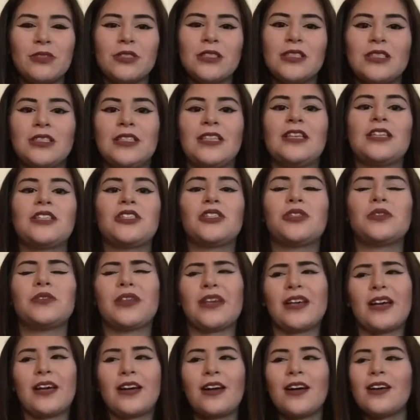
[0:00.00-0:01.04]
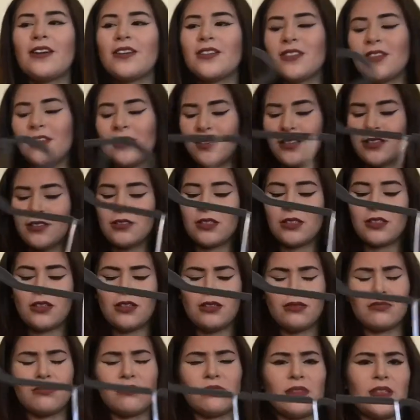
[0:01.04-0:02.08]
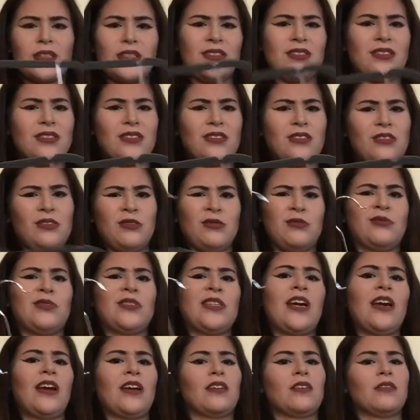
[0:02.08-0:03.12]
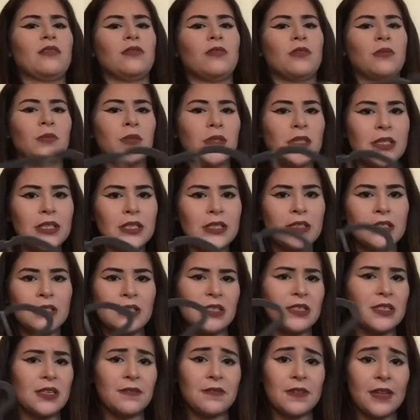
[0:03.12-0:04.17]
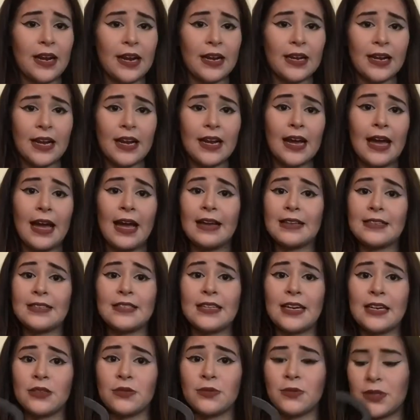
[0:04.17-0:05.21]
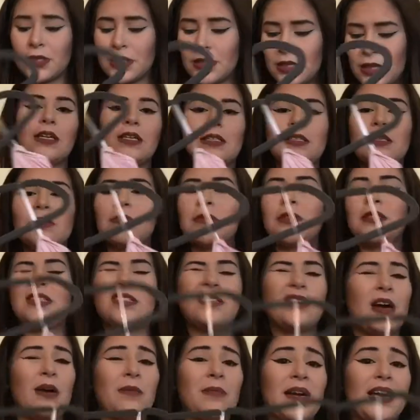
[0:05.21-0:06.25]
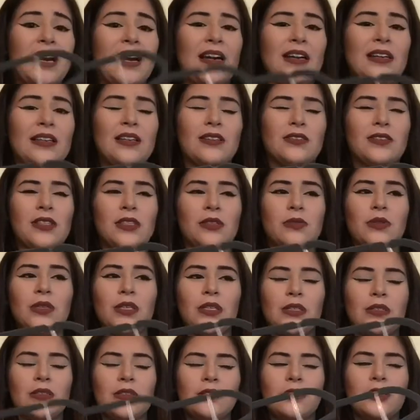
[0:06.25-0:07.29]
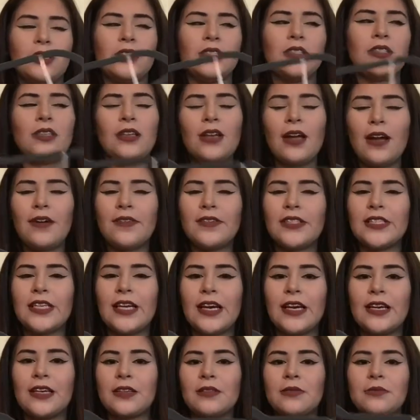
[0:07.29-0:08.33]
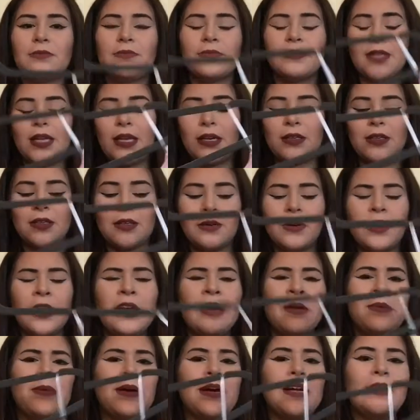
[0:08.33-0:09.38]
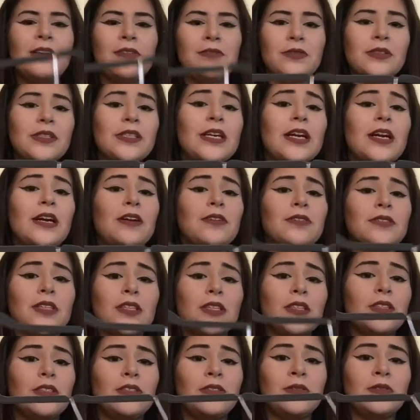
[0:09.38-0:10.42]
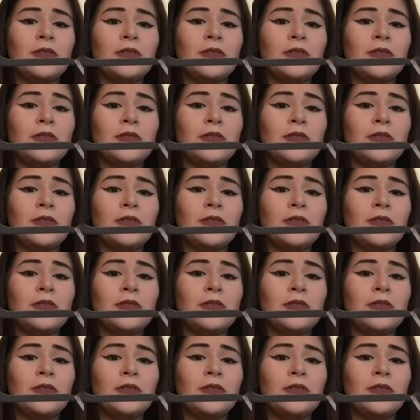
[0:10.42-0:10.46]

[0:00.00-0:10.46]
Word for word: really an issue like I kind of saw it and I was like oh it has no tag normally the stuff that I get has tags with it and that's something that caught my eye and I was like wait shouldn't it have a tag I don't know but I didn't really care I was like you